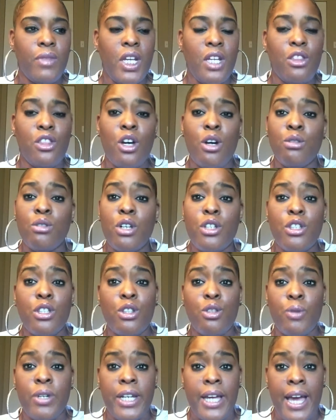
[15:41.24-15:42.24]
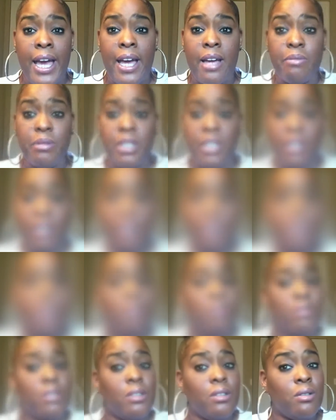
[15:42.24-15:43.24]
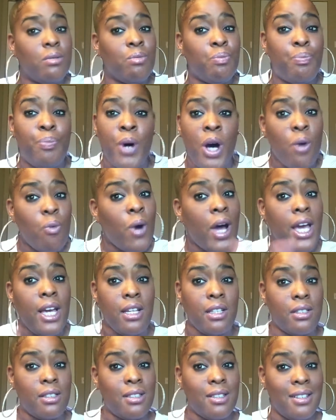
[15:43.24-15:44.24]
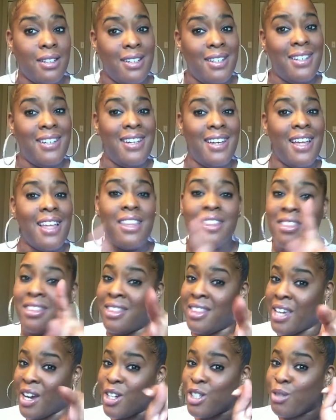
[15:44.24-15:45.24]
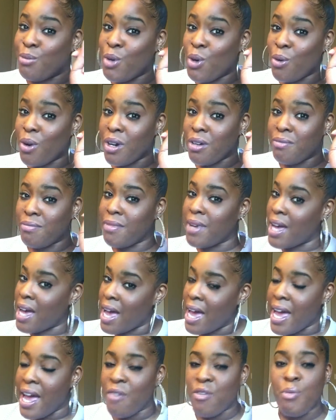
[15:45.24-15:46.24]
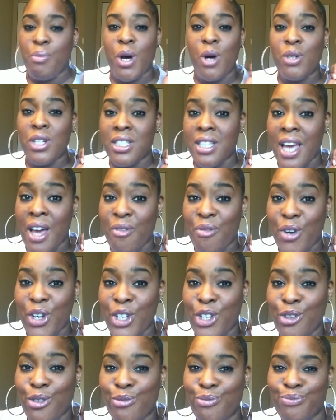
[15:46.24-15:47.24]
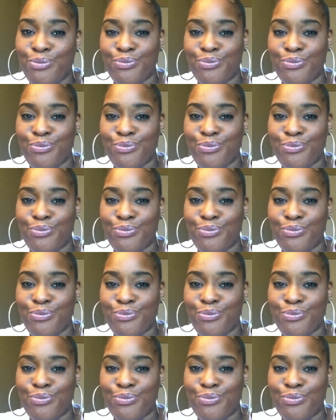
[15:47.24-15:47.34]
those are the 3 apps here. So, but wait, there's more. I have a bonus app for you.